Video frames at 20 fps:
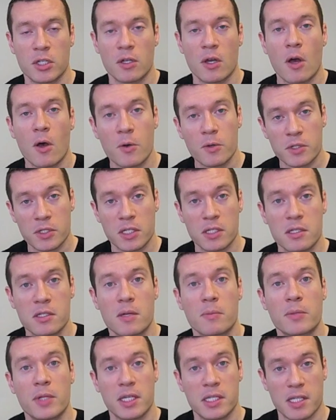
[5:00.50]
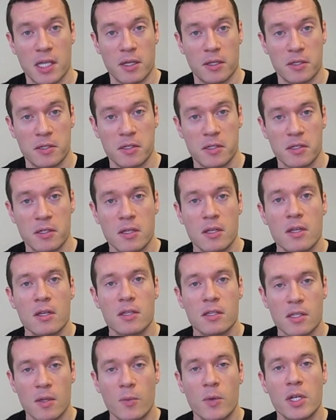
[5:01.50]
hosted someplace else.
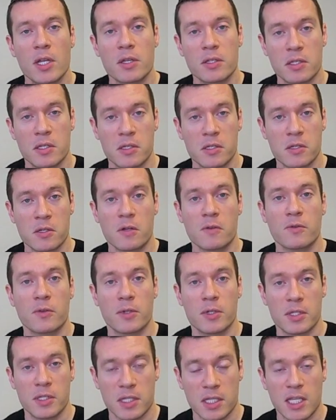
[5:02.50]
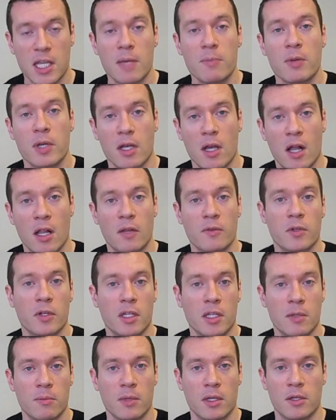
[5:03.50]
Someone else's server is keeping all of your
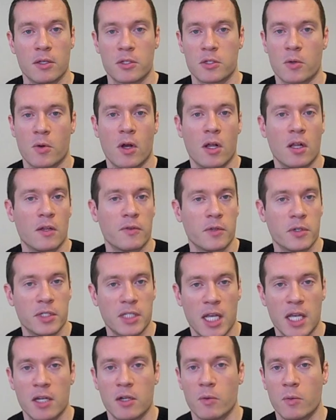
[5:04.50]
emails or all of your data,